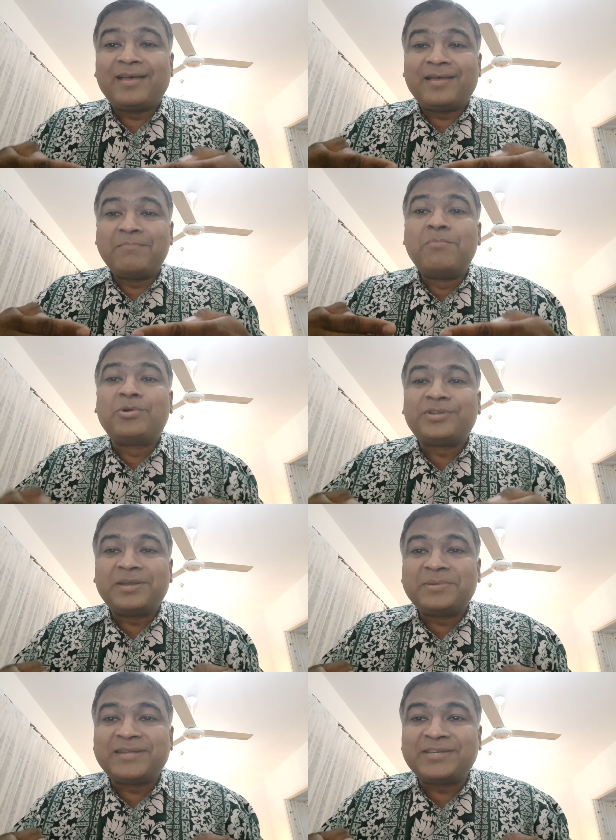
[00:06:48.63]
motor
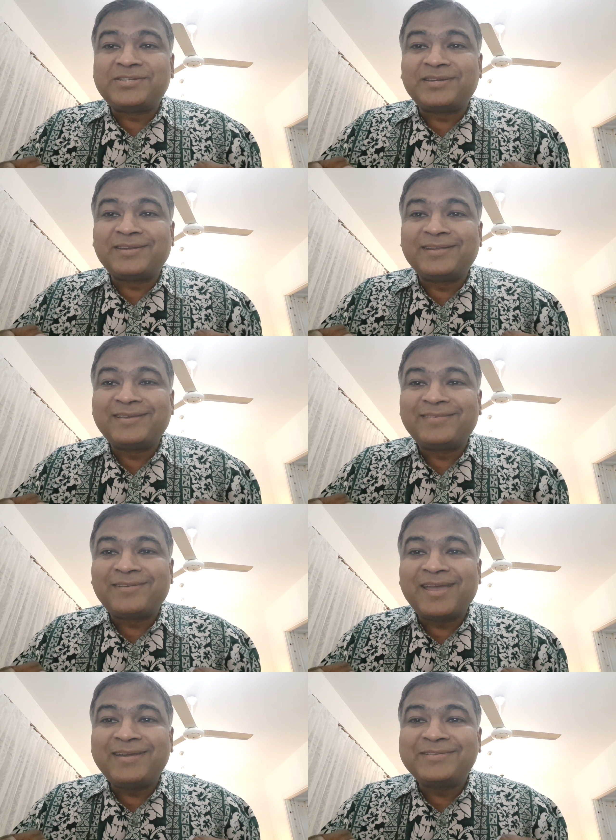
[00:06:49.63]
imitation,
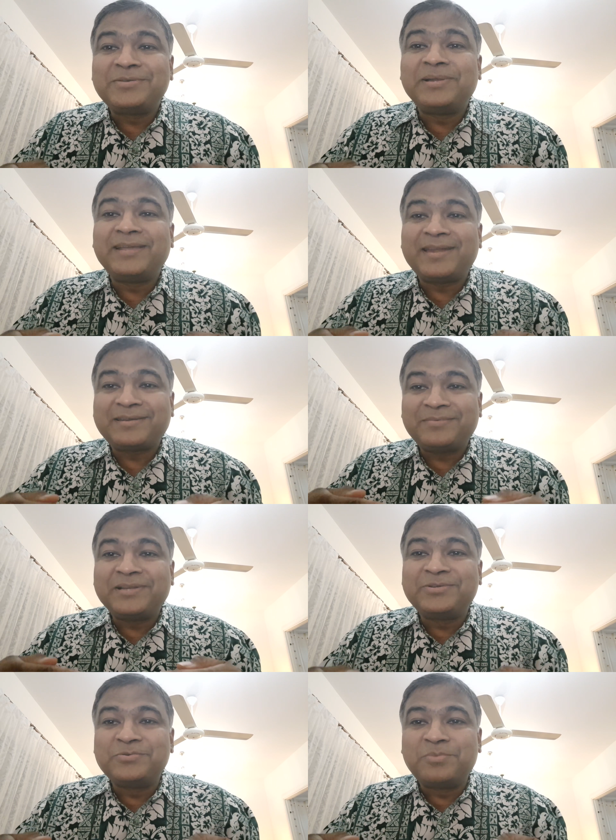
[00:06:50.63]
right? So we'll
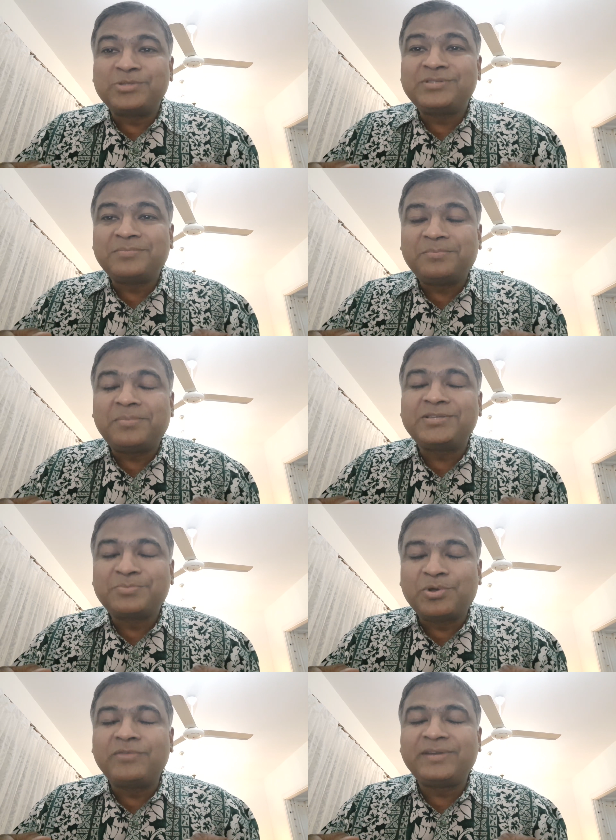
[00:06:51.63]
do much
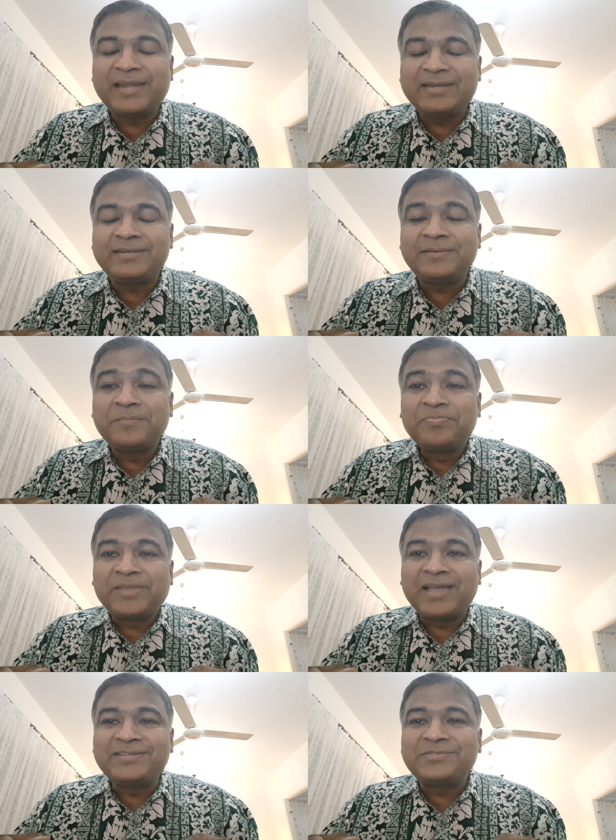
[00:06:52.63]
more of it later.
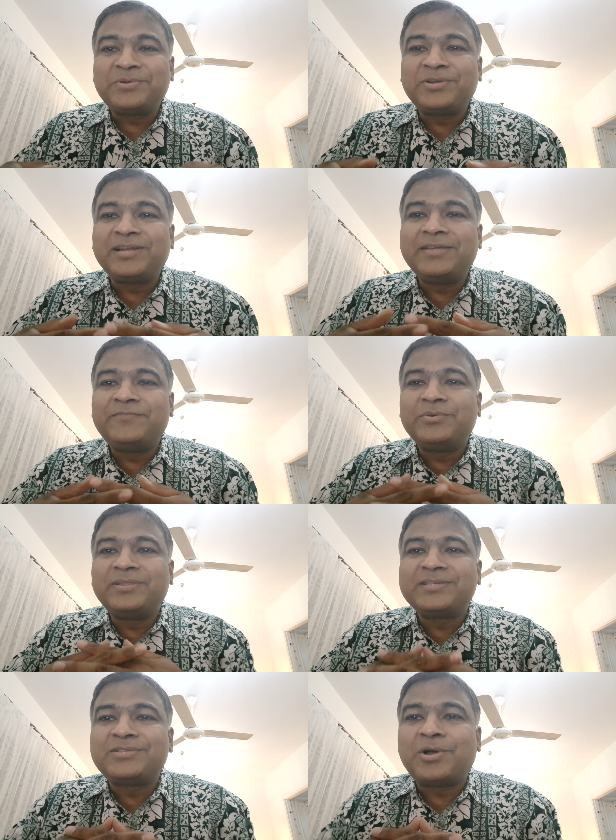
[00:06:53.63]
I just wanted to leave you
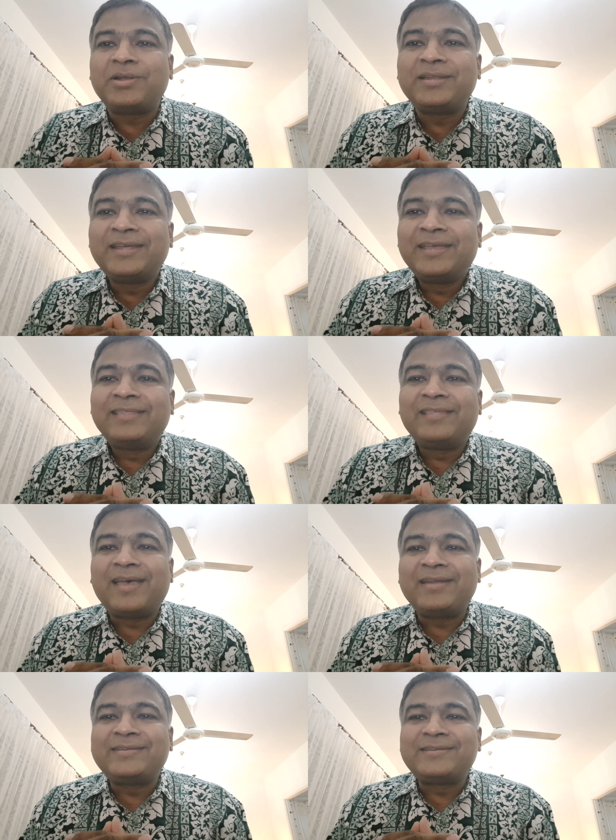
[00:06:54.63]
with this thought
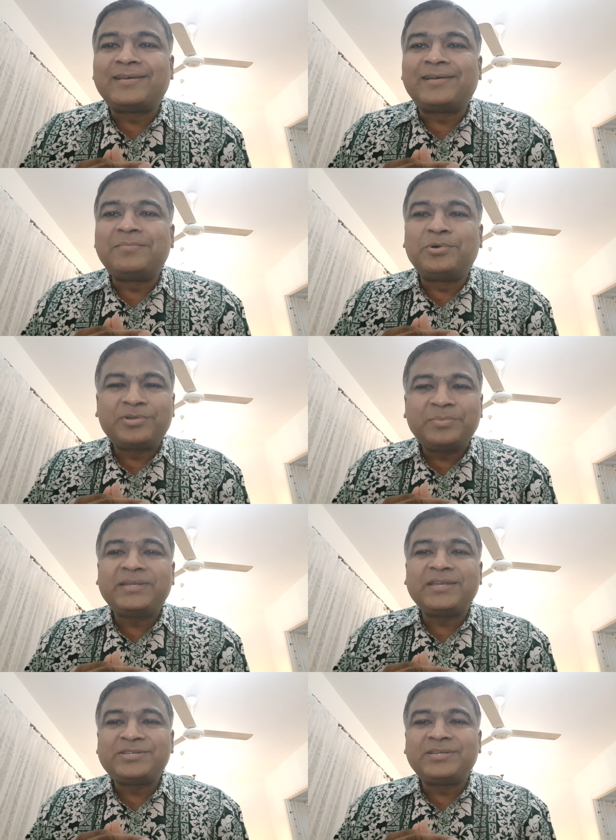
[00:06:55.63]
that motor
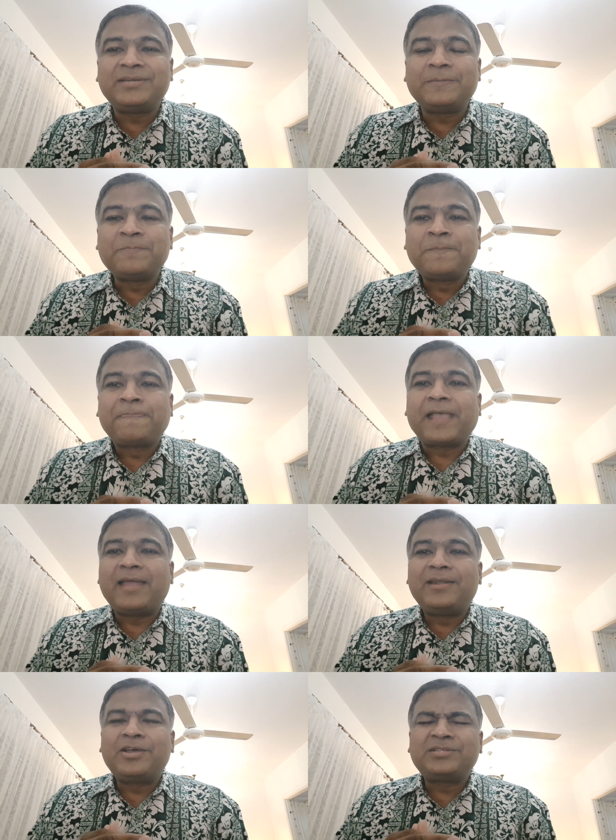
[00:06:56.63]
imitation
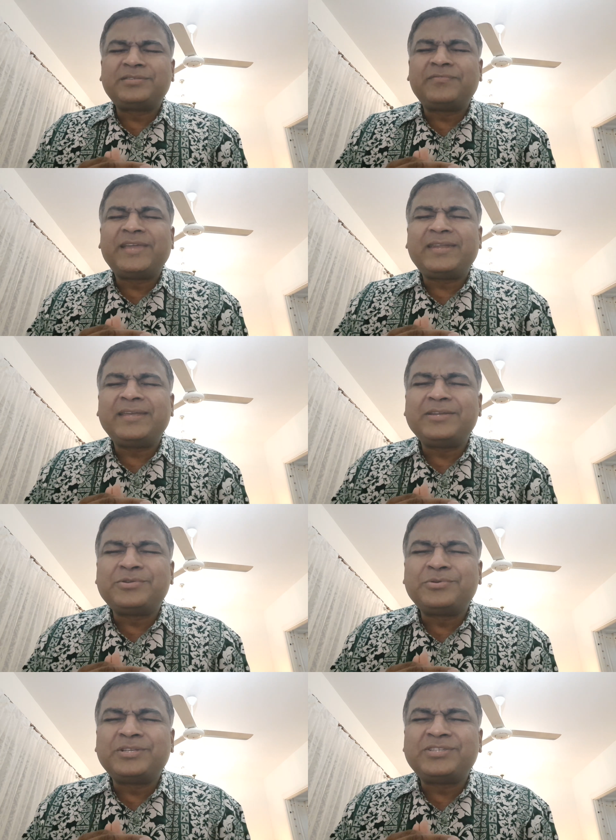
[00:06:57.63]
and lots of getting
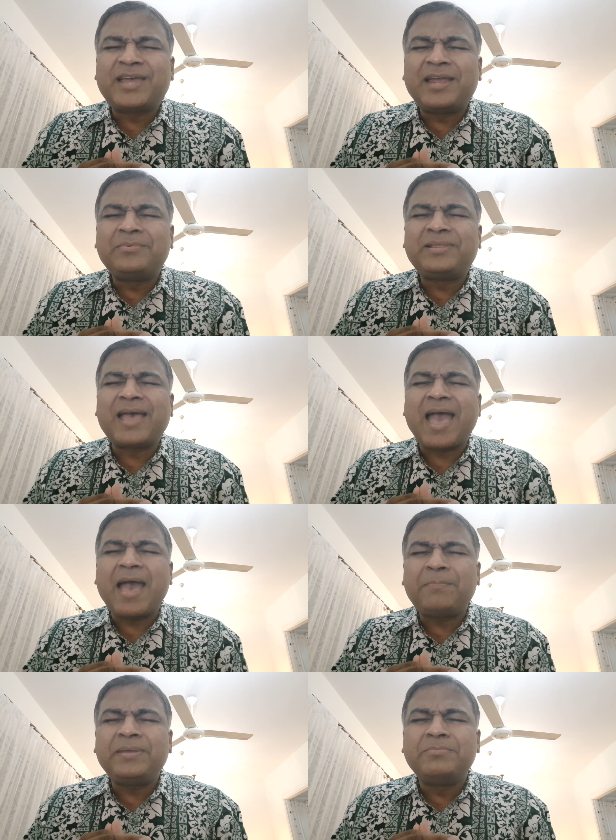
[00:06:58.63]
into the child with a
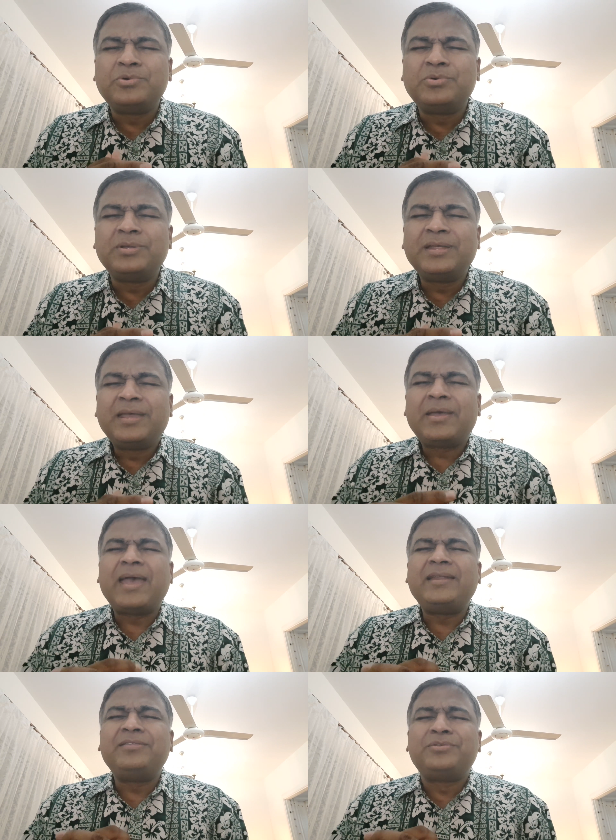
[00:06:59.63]
happy mood
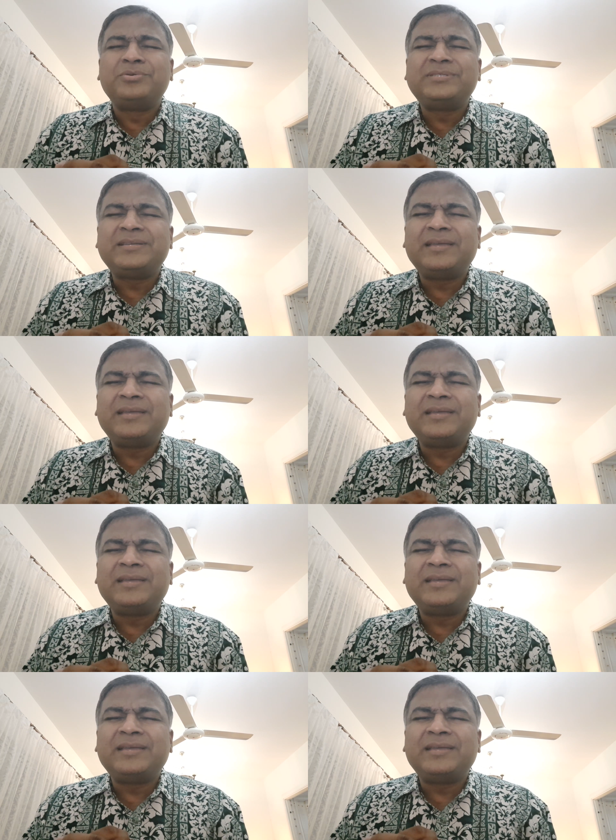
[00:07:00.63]
and enthusing